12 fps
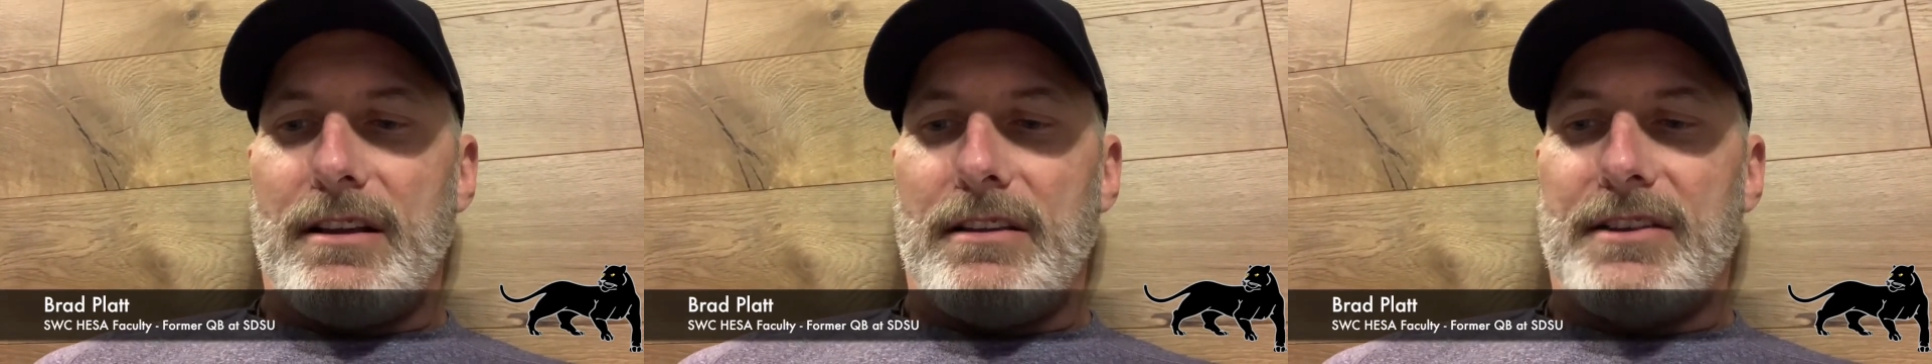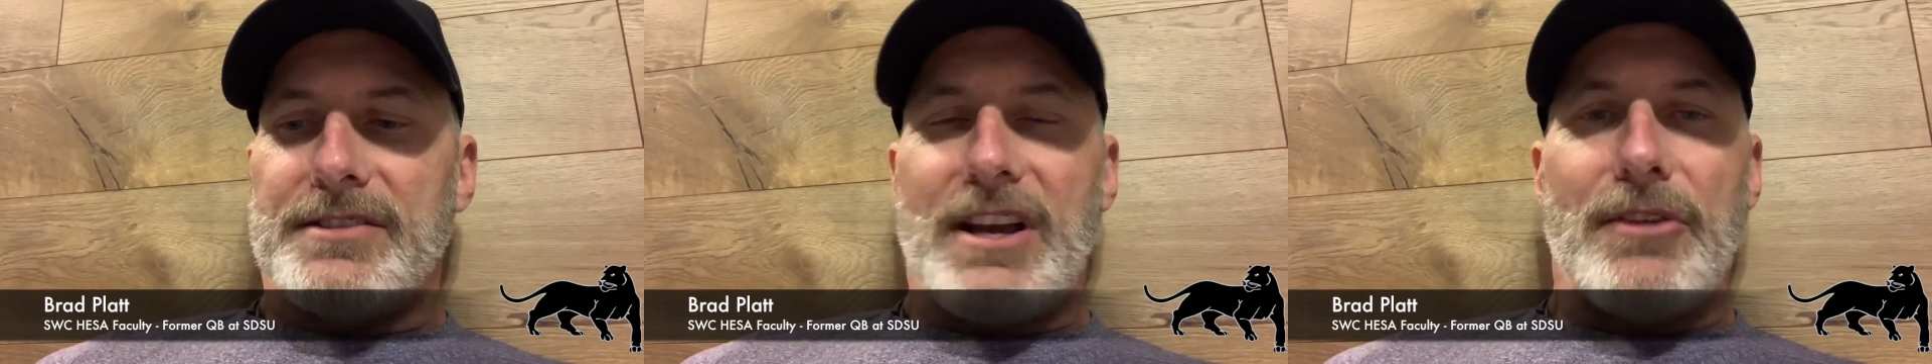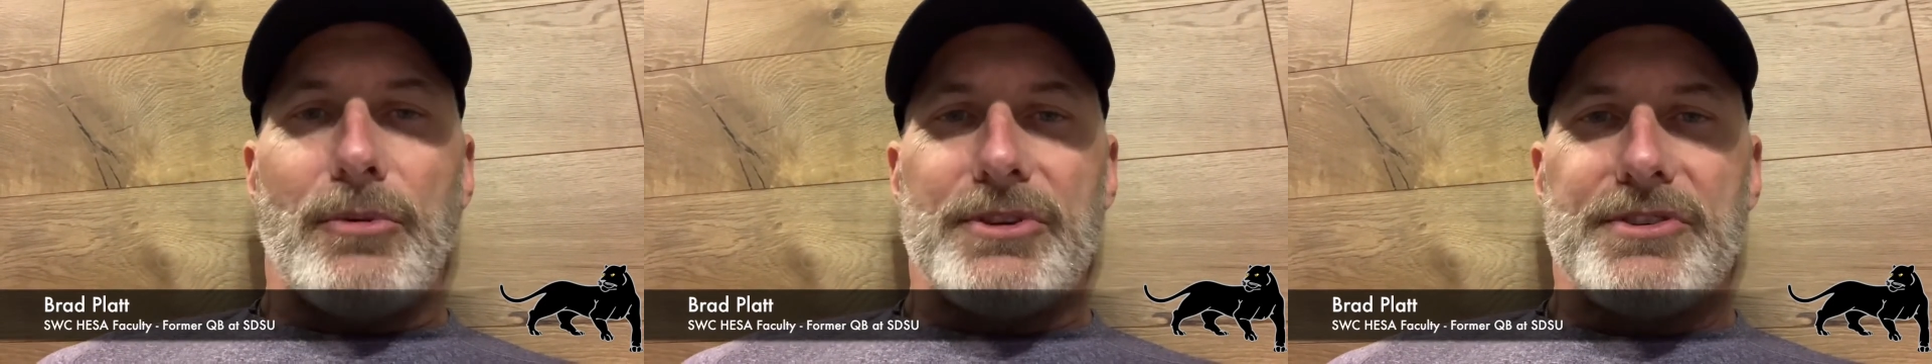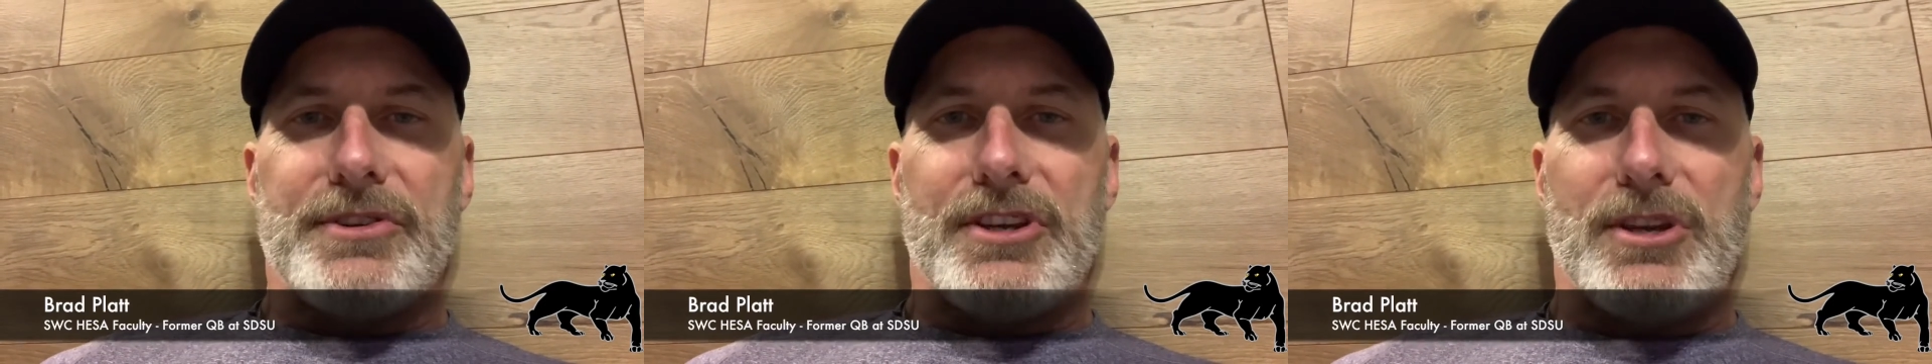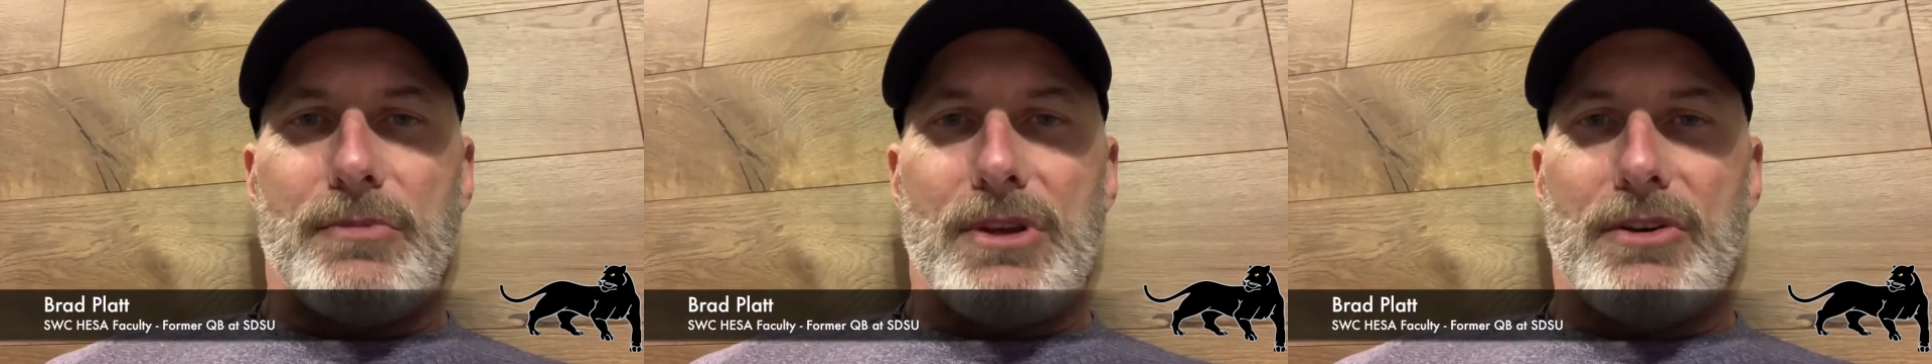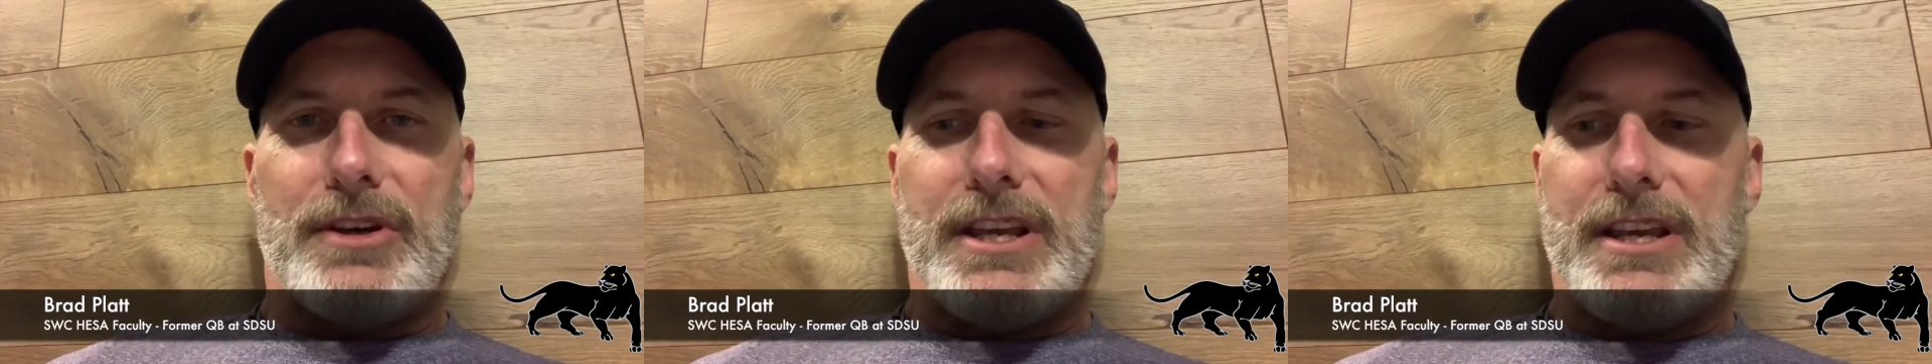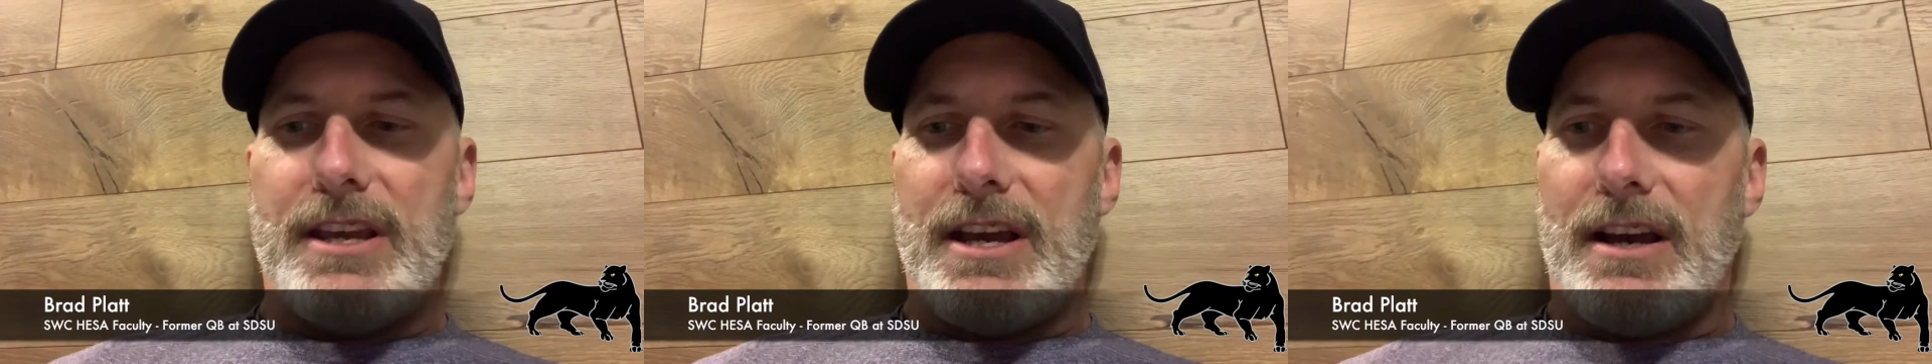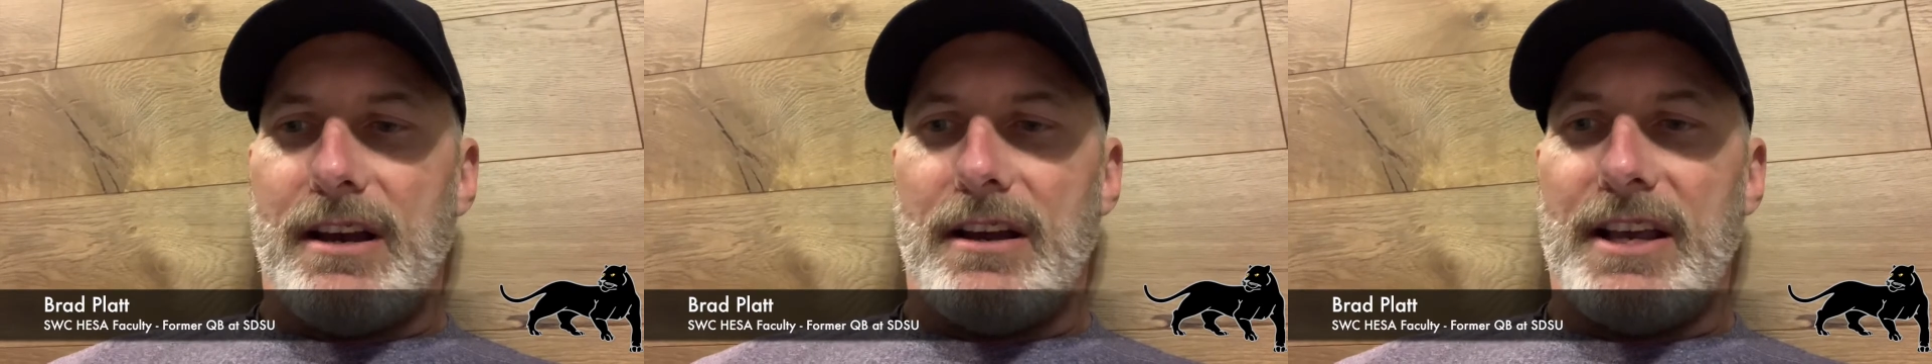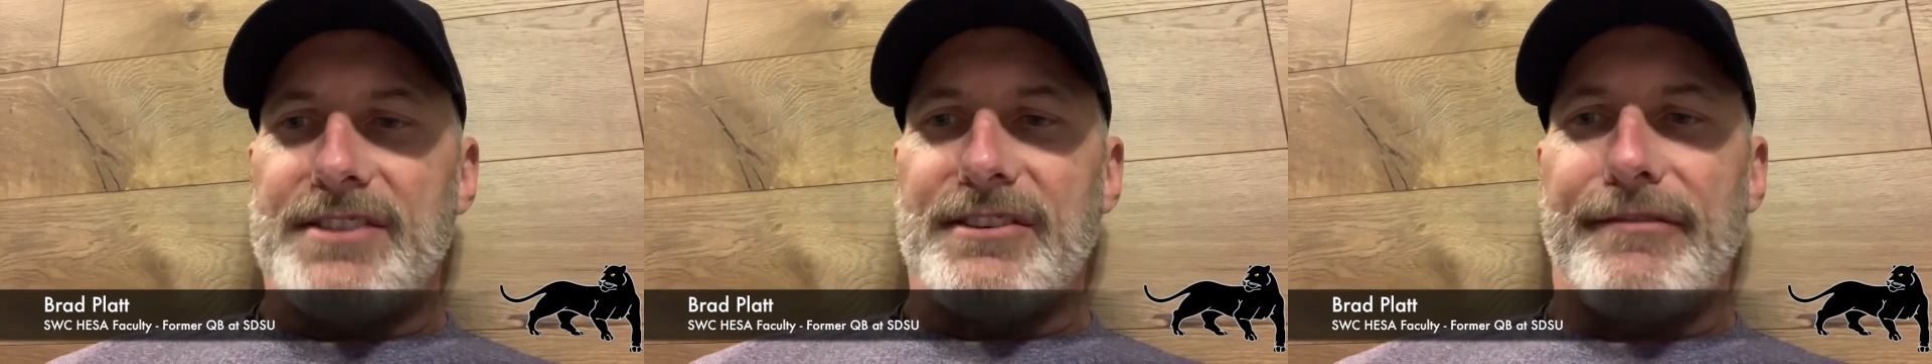the Southwestern community as